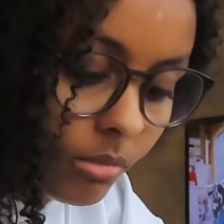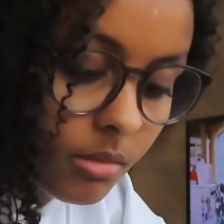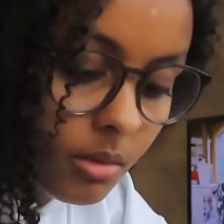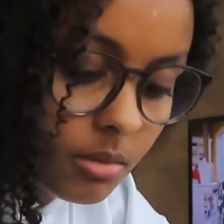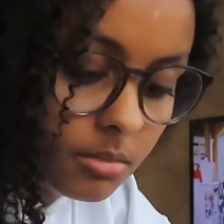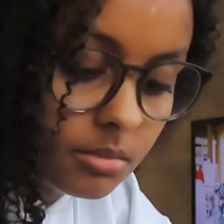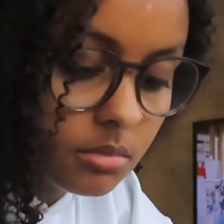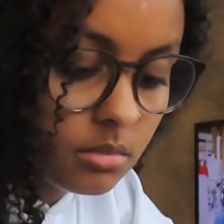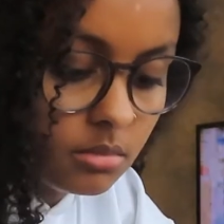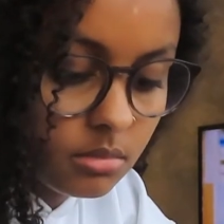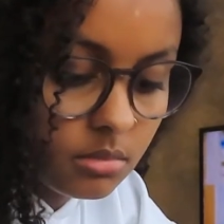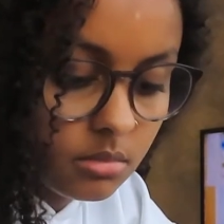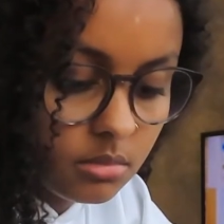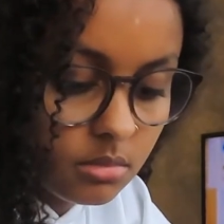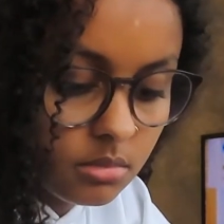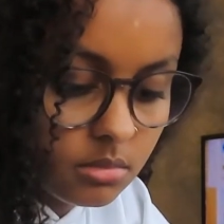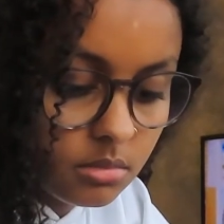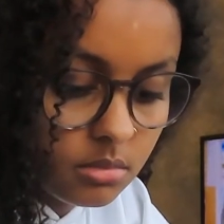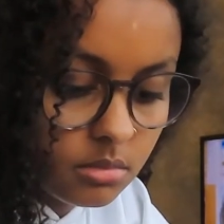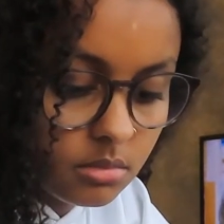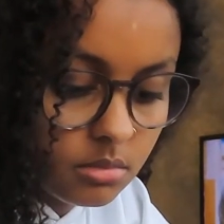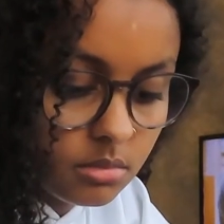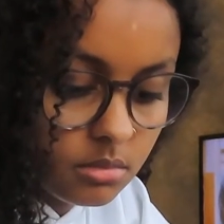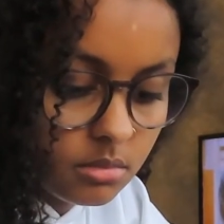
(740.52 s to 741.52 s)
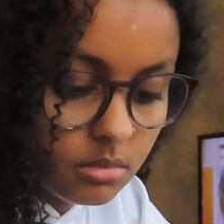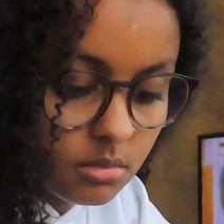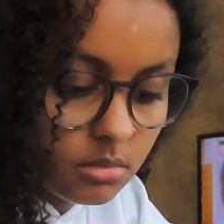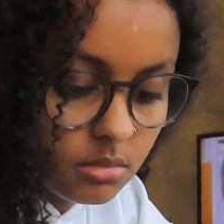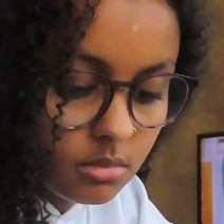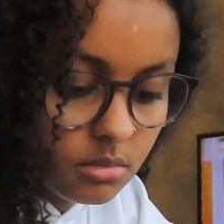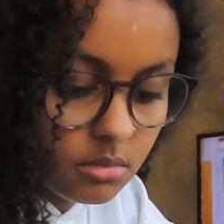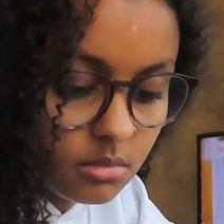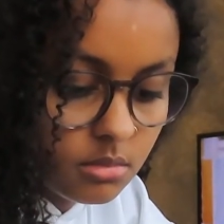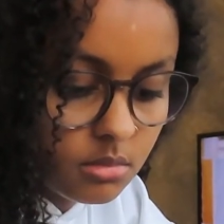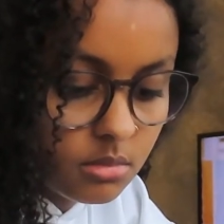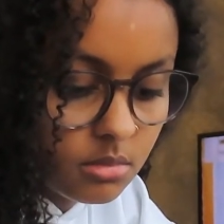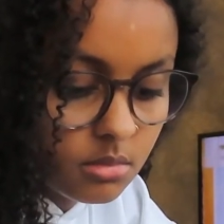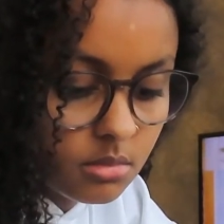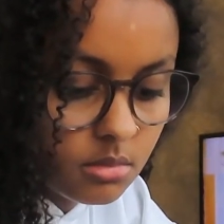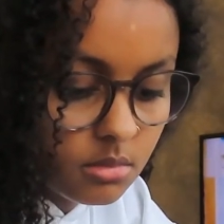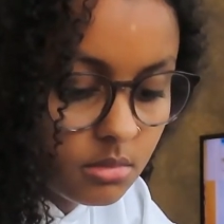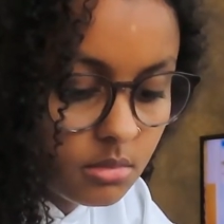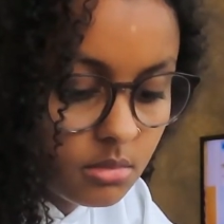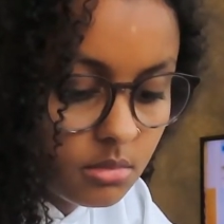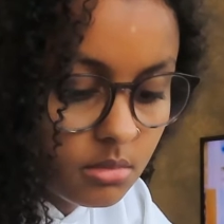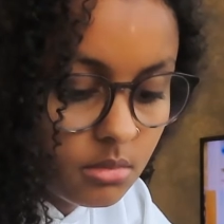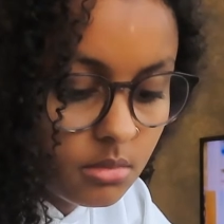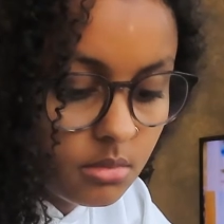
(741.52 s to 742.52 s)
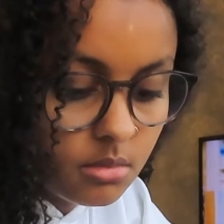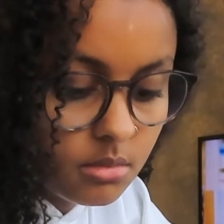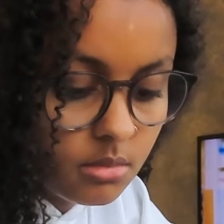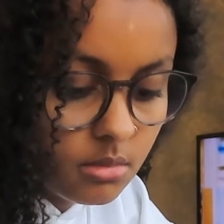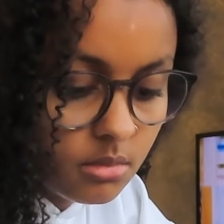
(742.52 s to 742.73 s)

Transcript: (silence)